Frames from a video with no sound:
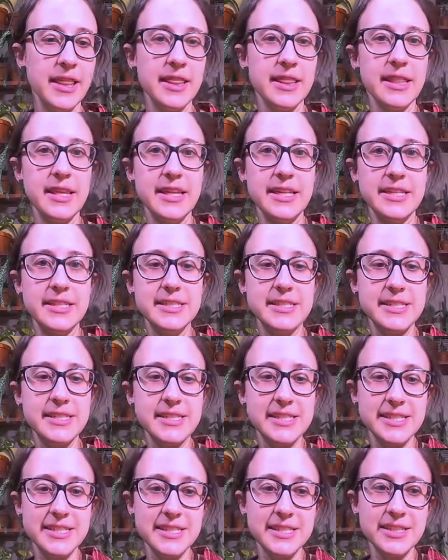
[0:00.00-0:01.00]

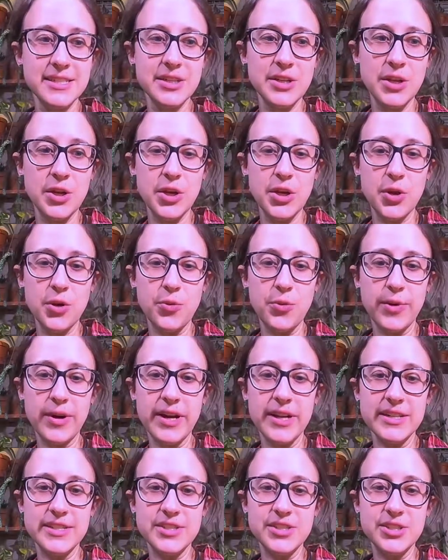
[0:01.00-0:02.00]
this, where
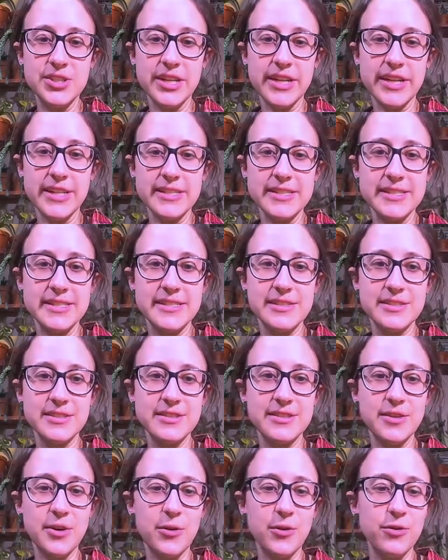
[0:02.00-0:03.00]
it's just
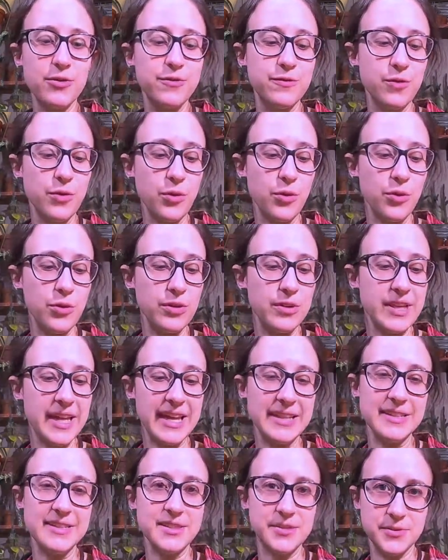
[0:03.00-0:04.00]
so full,
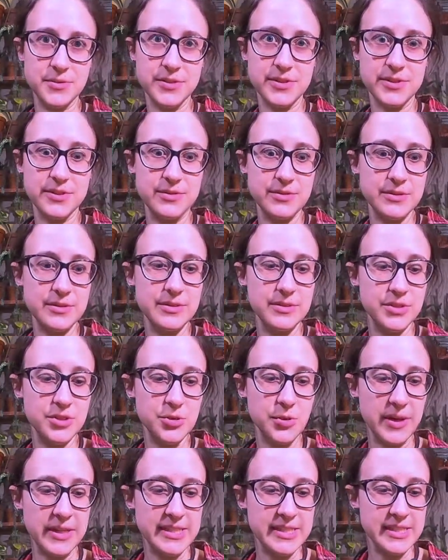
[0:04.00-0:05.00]
and this was
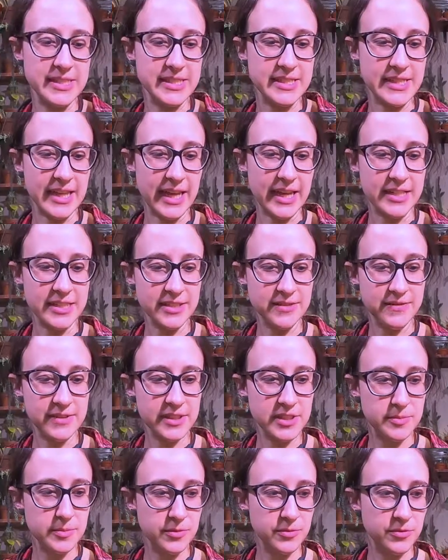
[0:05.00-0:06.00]
twice the size of
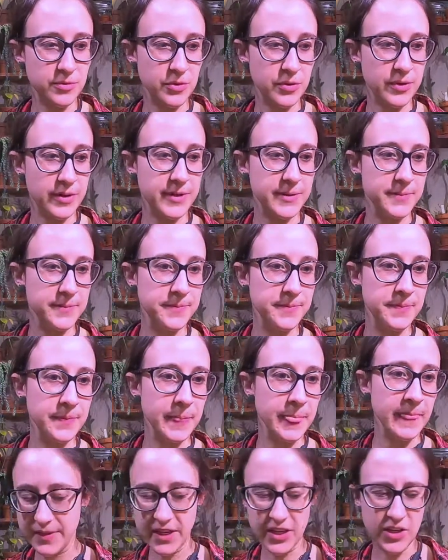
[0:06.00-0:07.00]
this before,
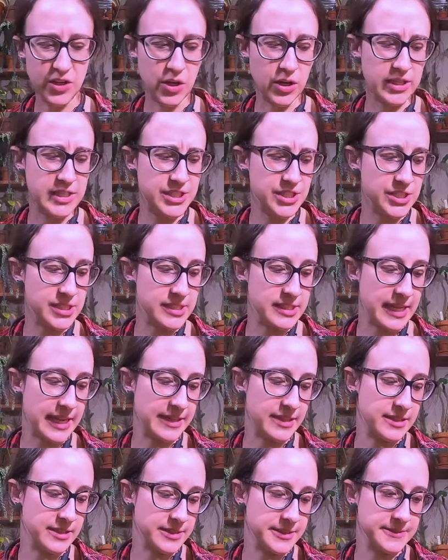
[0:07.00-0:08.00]
you know, I just
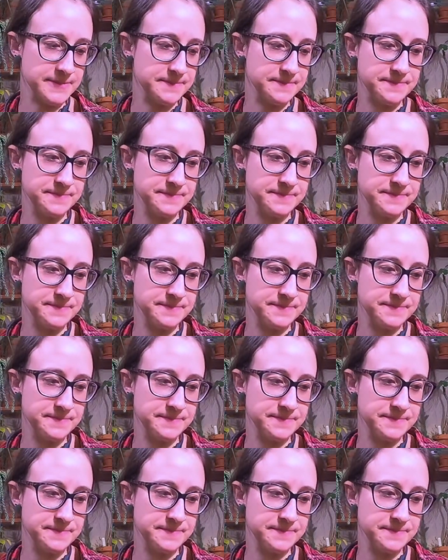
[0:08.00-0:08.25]
had to